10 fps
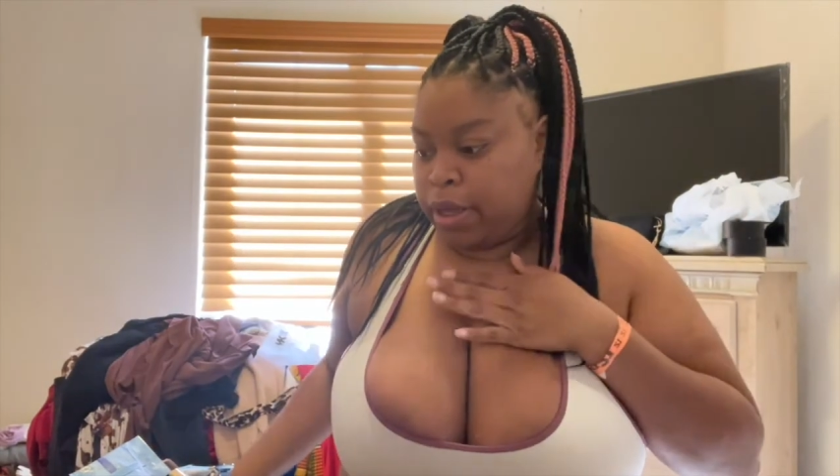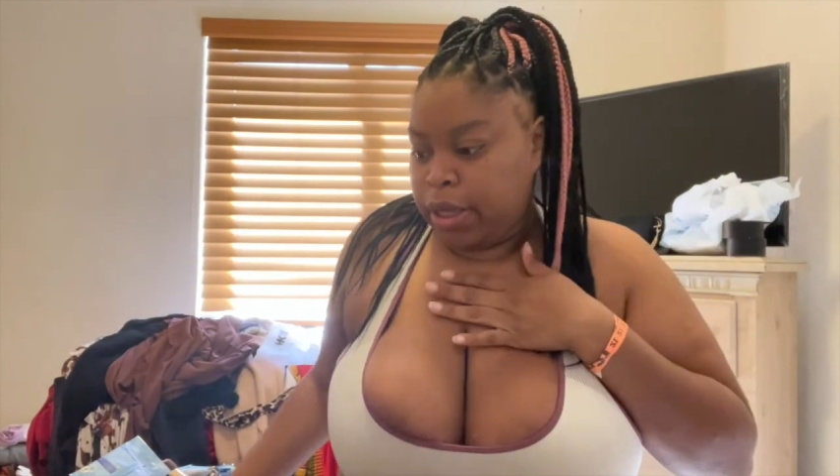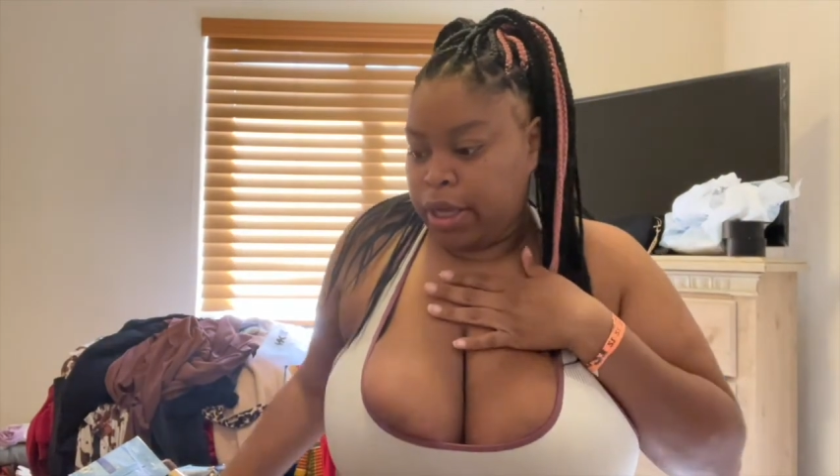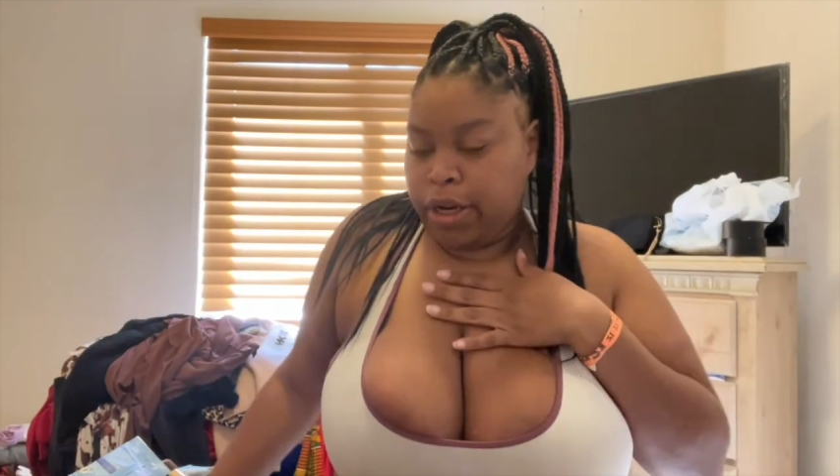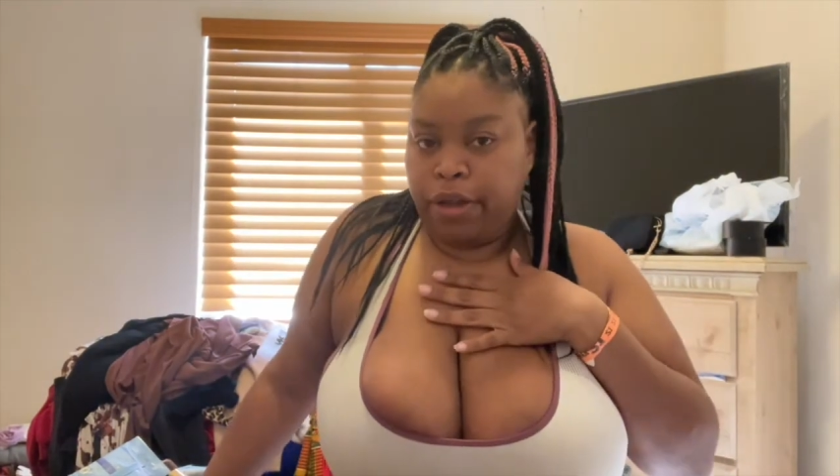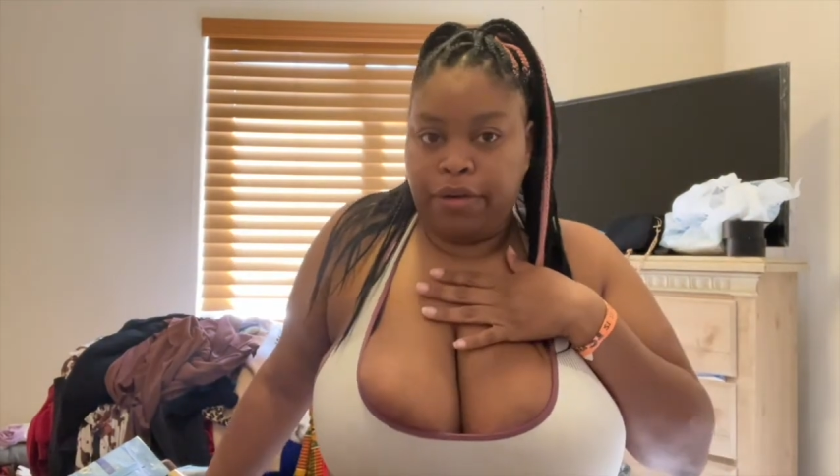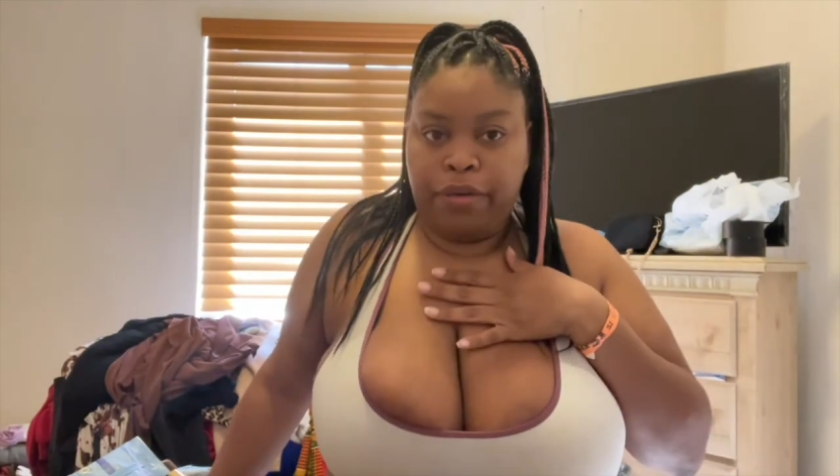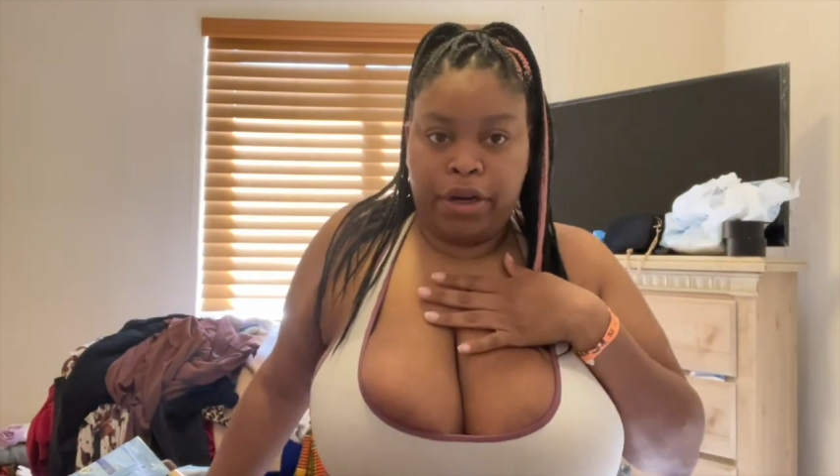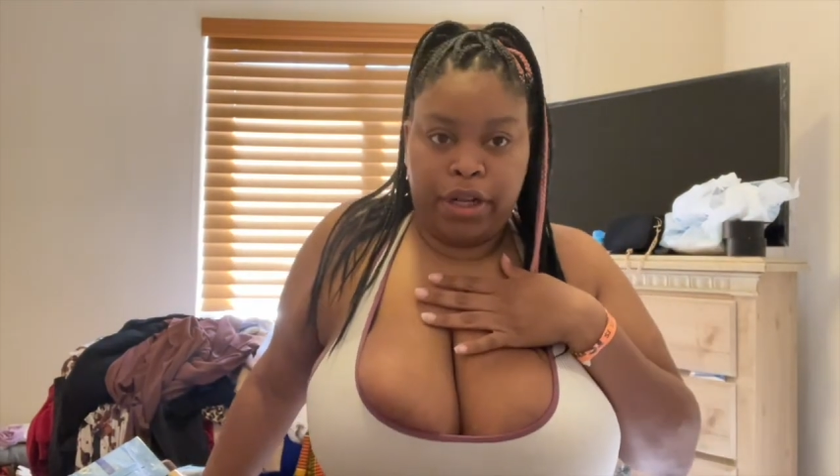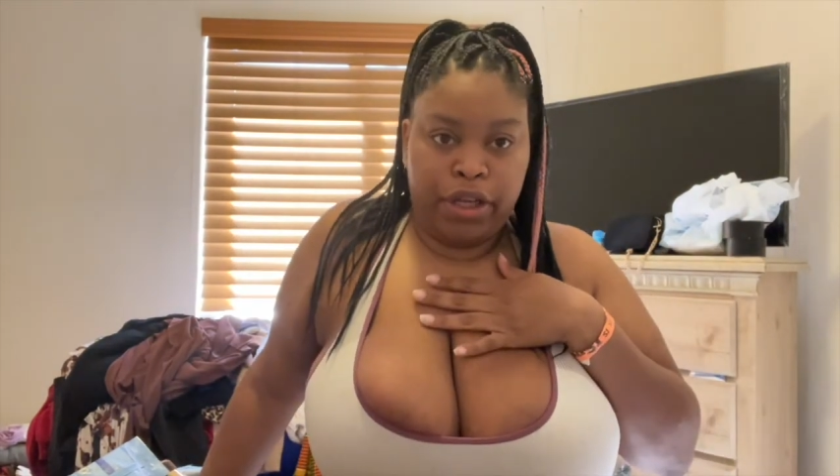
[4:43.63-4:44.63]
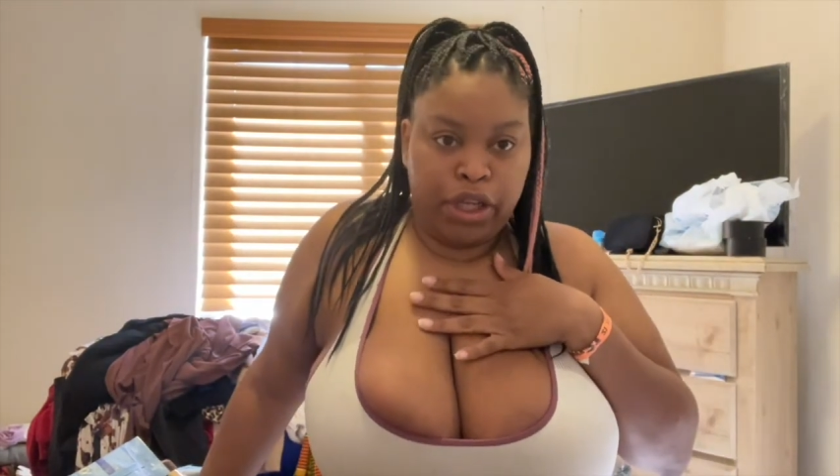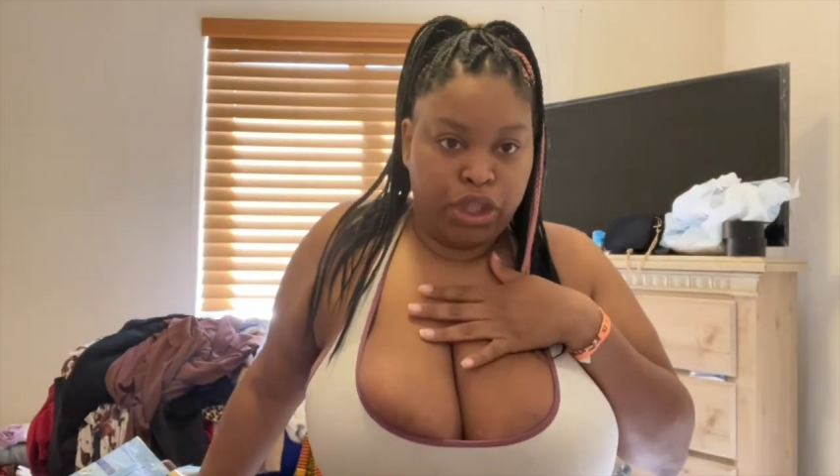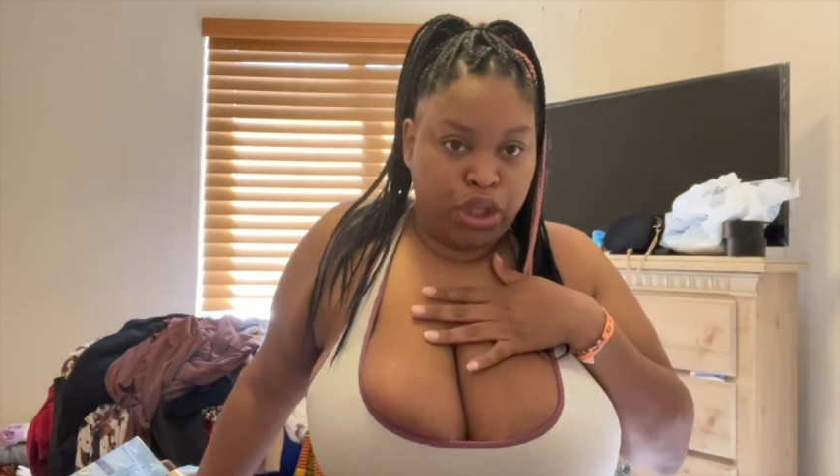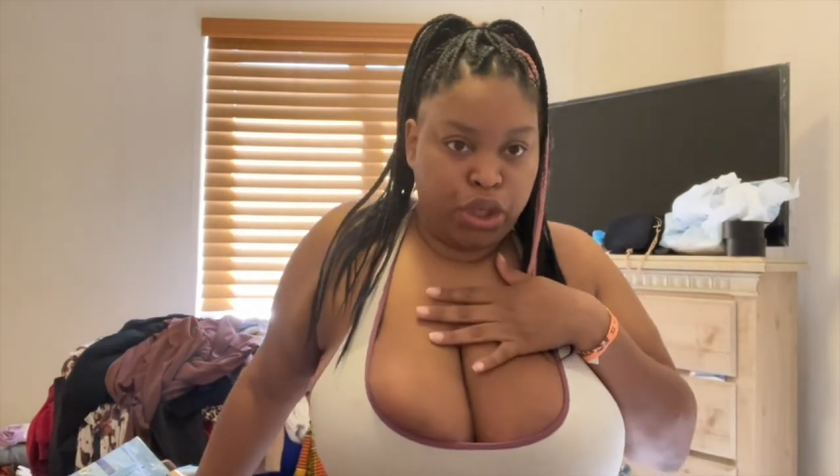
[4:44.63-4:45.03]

getting ready to